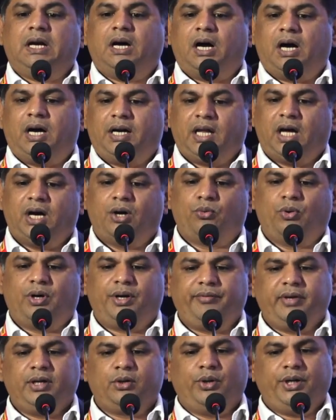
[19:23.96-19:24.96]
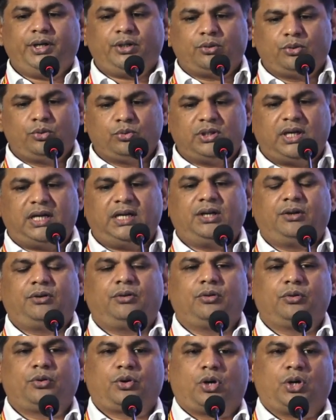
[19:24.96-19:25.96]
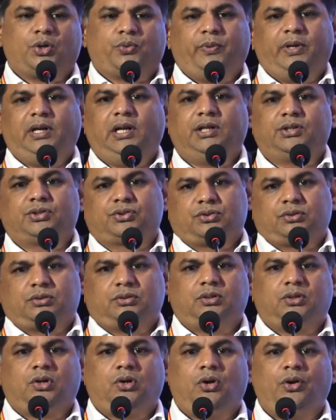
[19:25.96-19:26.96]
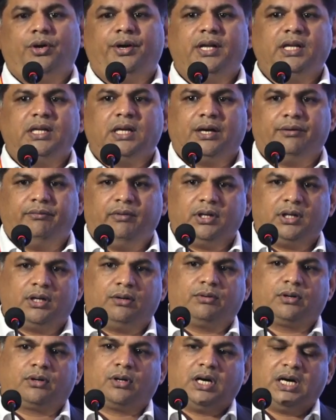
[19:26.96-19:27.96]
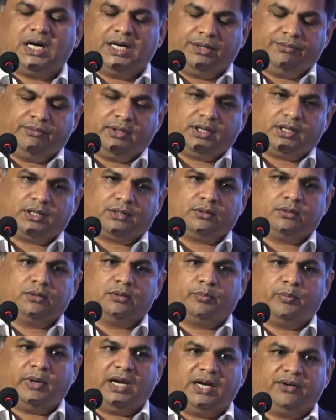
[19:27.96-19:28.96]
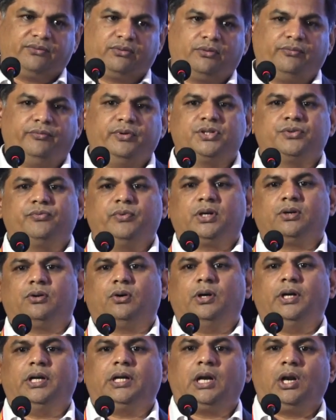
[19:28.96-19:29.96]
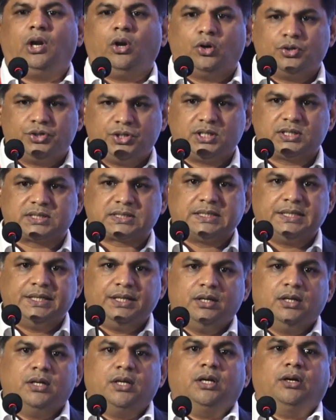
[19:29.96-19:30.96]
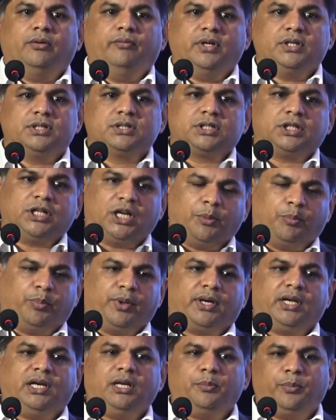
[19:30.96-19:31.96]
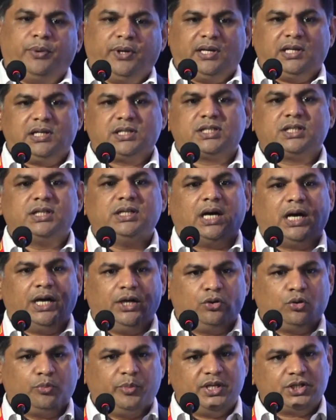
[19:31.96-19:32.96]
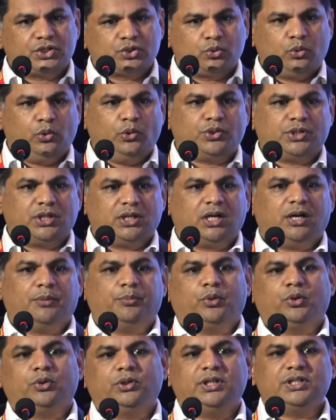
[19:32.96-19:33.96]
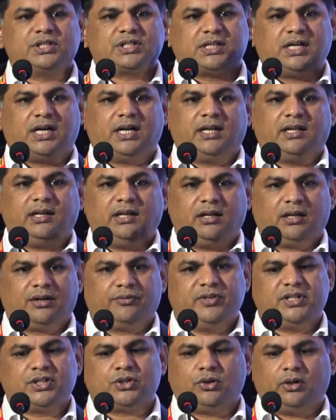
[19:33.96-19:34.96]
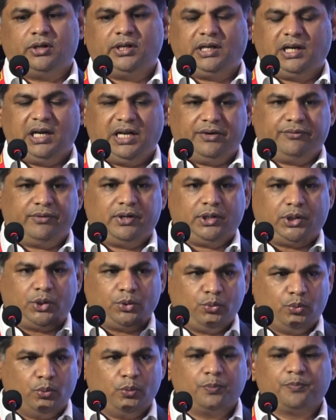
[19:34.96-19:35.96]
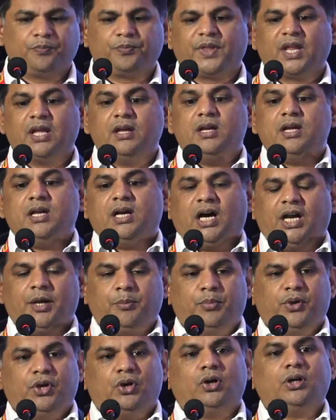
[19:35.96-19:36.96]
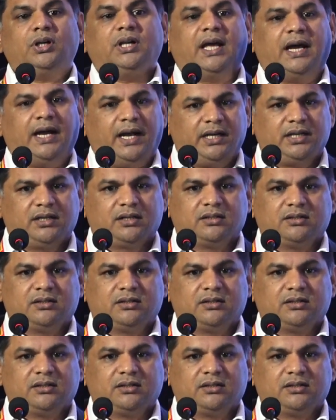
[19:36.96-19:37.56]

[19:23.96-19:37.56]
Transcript: And how are we going to do that? Rockwell is already having our hardware platform, which we call it Logix, which is a typically PLC IO-based solution up to the SCADA layer, which call it level 2. And beyond that,